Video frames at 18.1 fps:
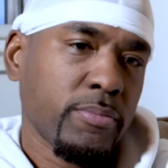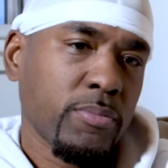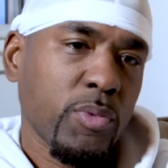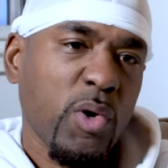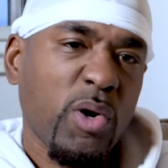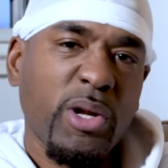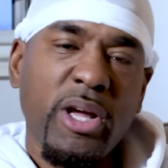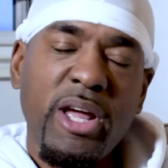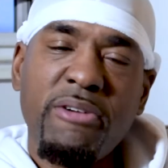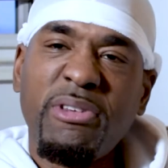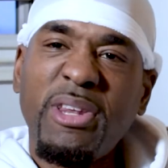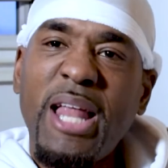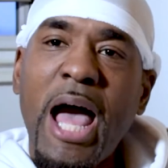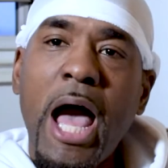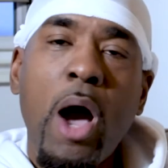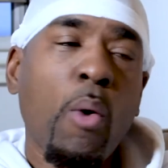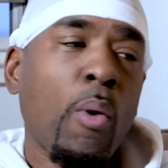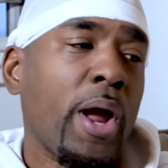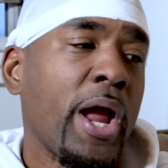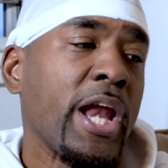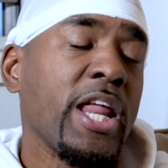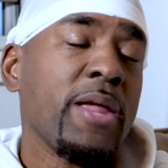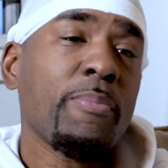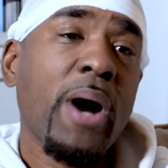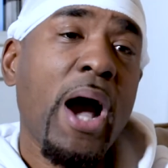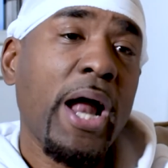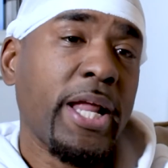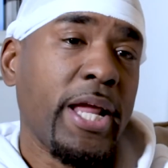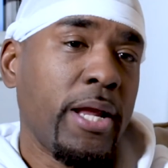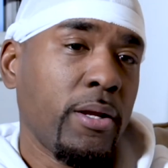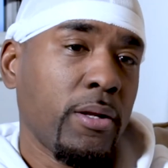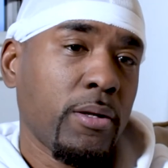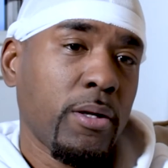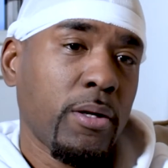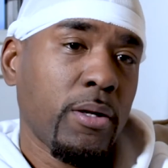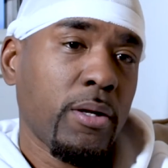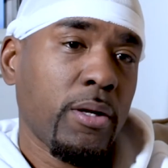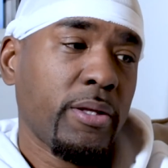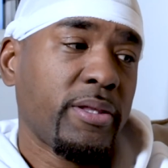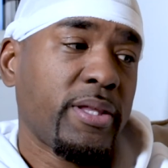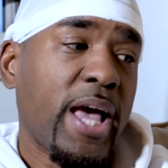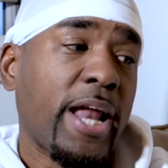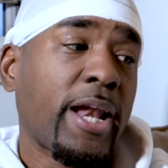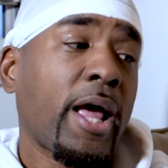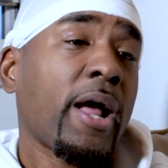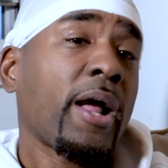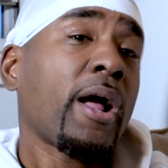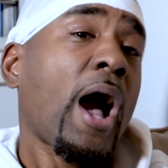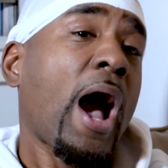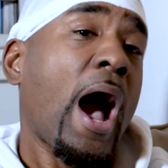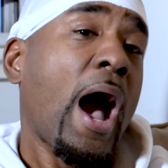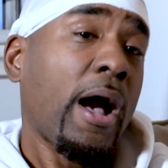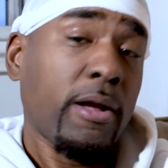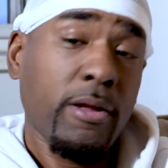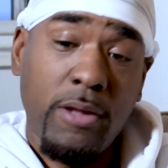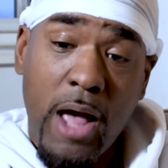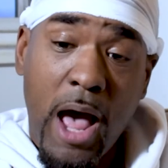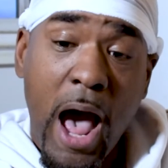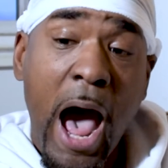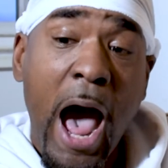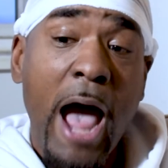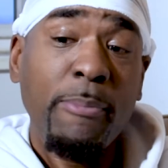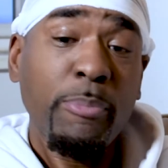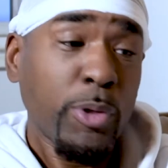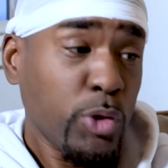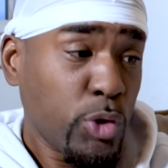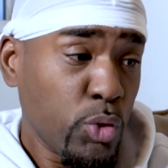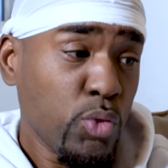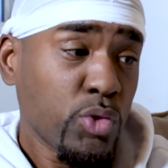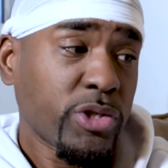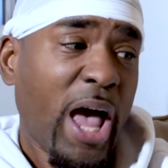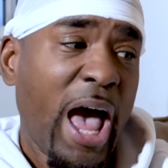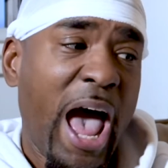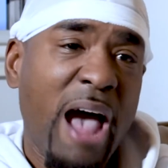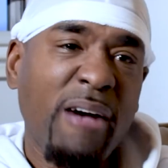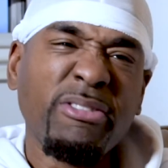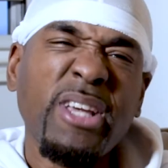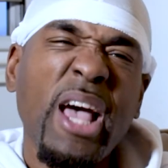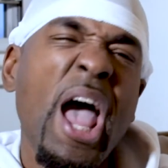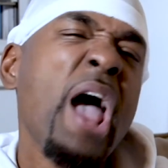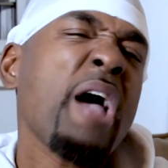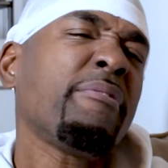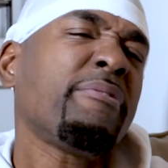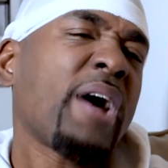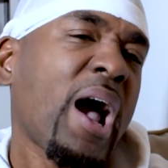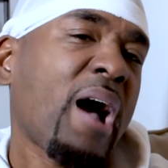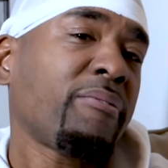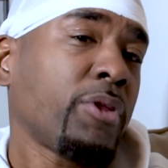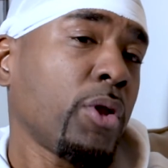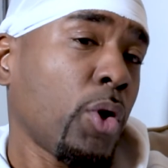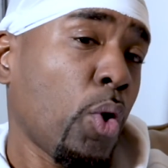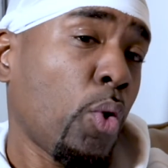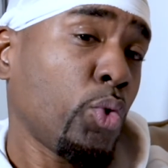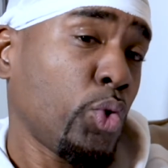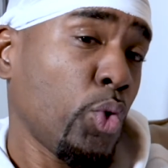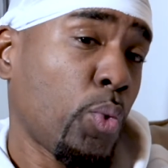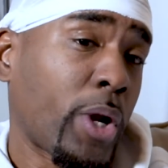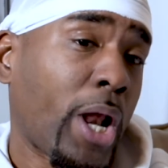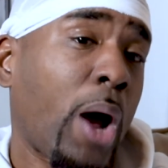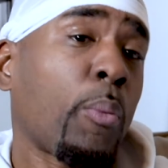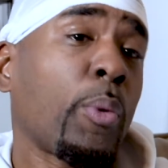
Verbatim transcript: gonna allow anybody that I produce or have to ever have to go through what I